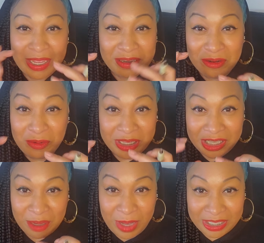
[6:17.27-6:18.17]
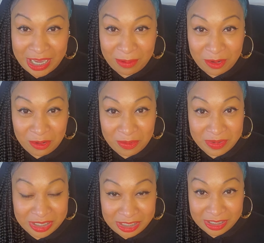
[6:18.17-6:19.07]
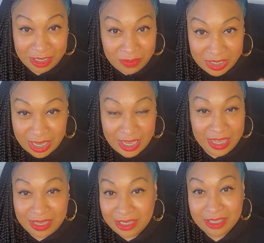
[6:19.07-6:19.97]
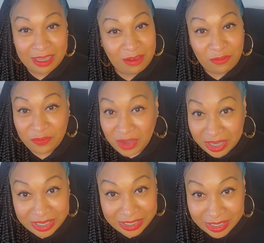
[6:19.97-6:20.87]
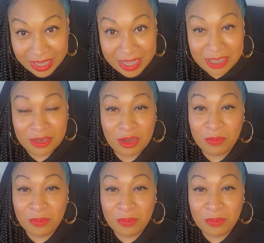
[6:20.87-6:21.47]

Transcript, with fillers: one thing about the Capricorn woman, she's gonna be like, the fuck, you know.